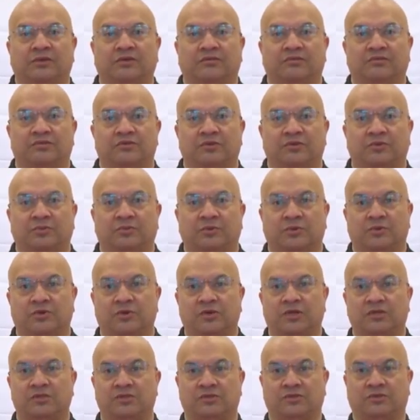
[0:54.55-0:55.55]
I've sort of
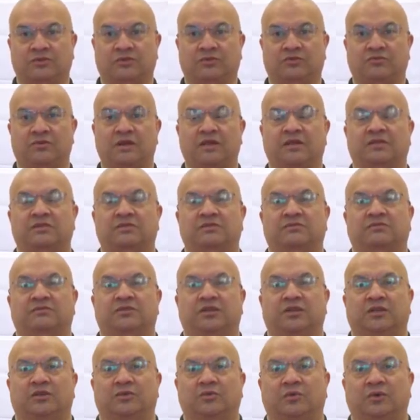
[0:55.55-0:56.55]
progressed through the ranks of
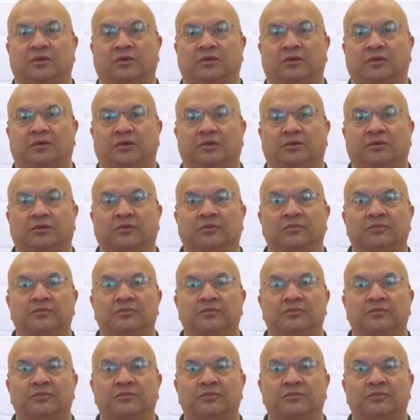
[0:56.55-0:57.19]
Taekwondo.